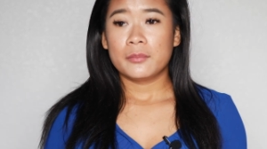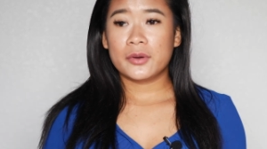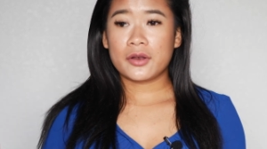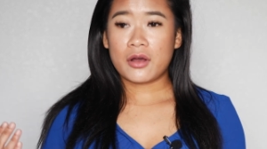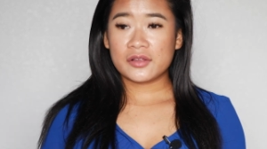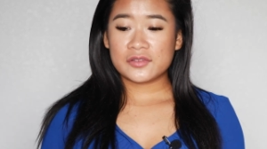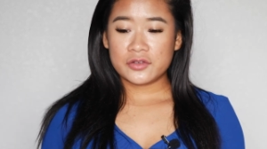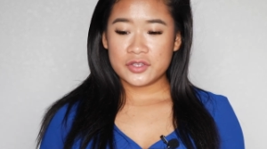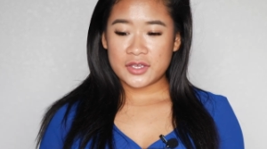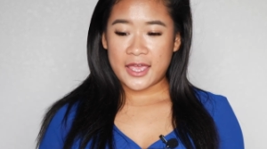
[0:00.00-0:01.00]
But
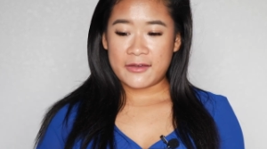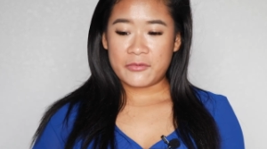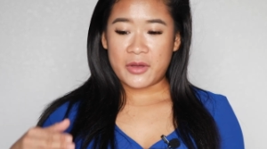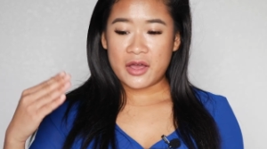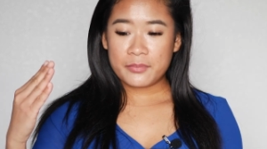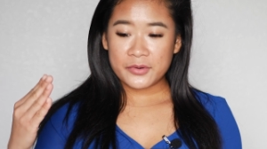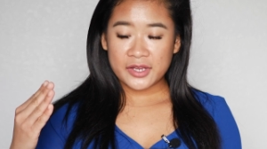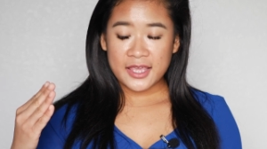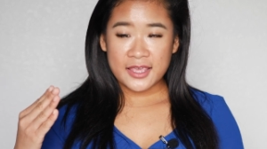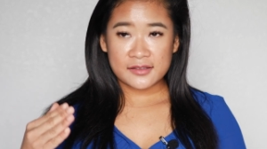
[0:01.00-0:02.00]
also you can have them
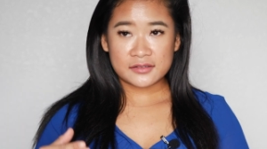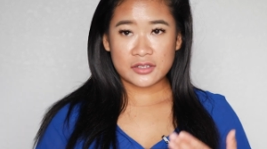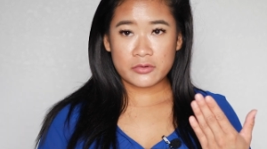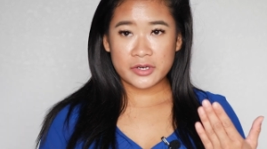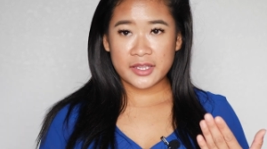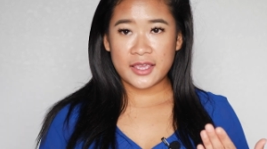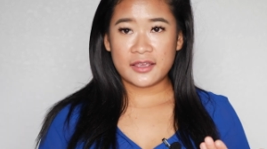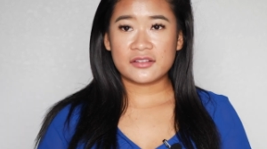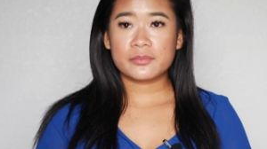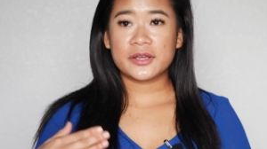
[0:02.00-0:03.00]
uppercase,
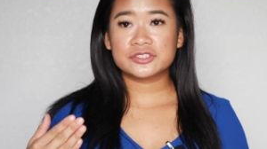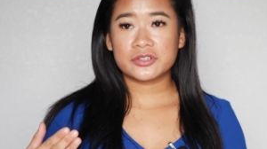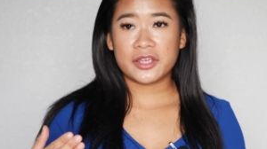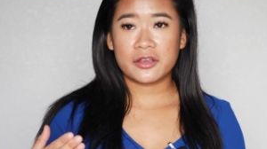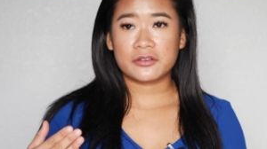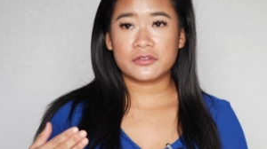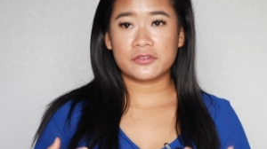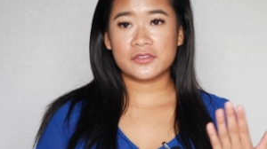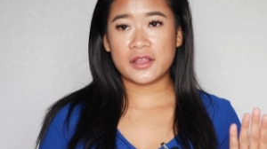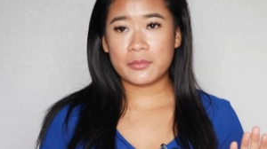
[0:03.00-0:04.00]
lowercase, special
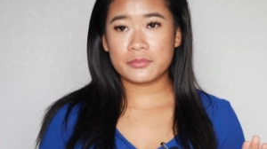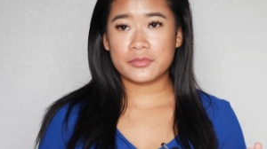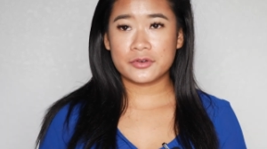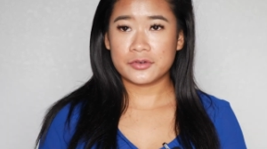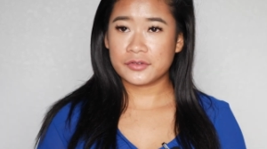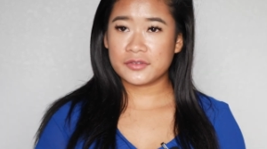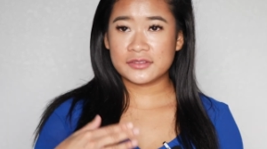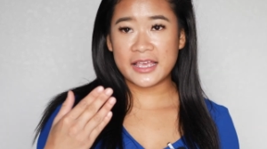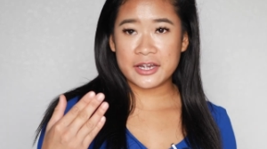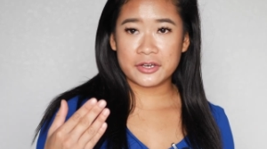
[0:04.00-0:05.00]
characters, numbers,
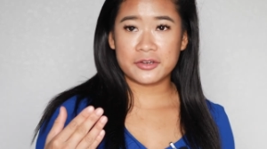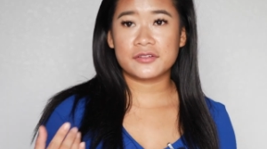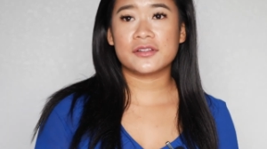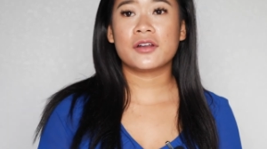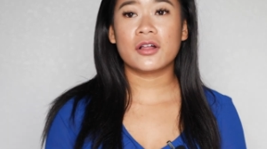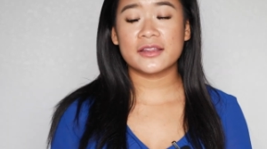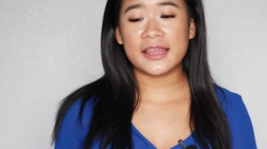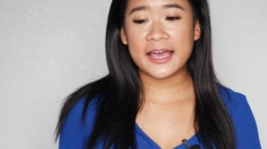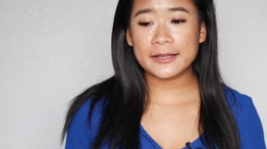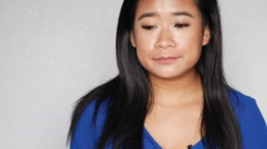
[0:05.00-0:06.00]
letters, and all of
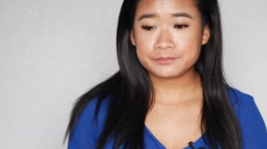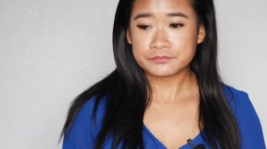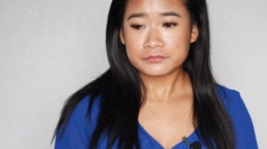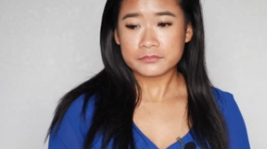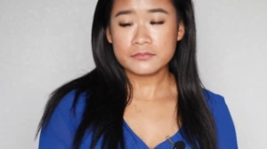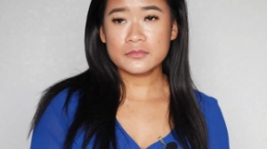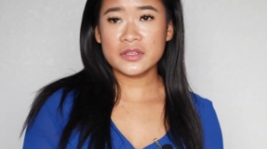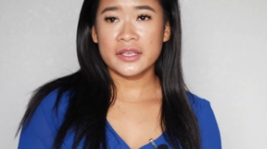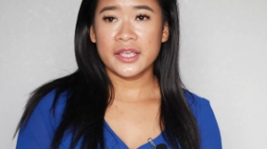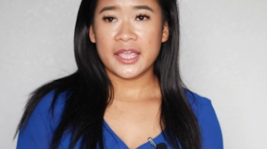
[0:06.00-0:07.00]
that.
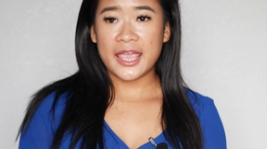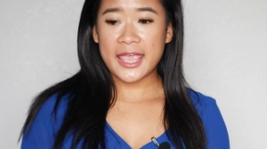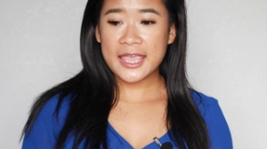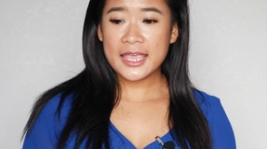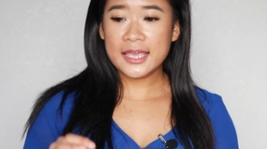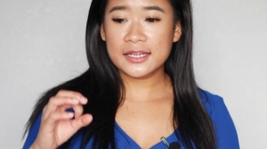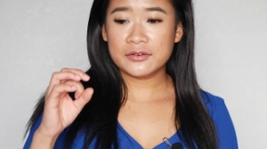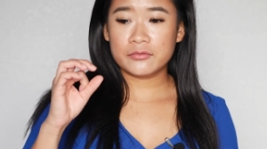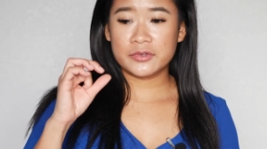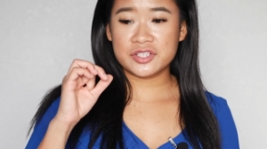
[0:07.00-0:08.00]

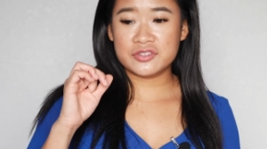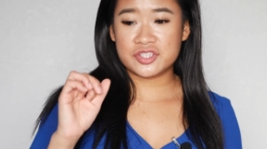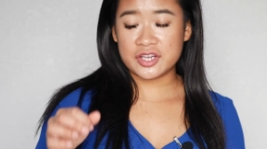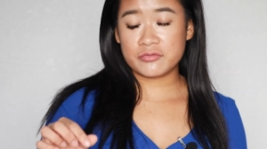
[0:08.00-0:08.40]
And when you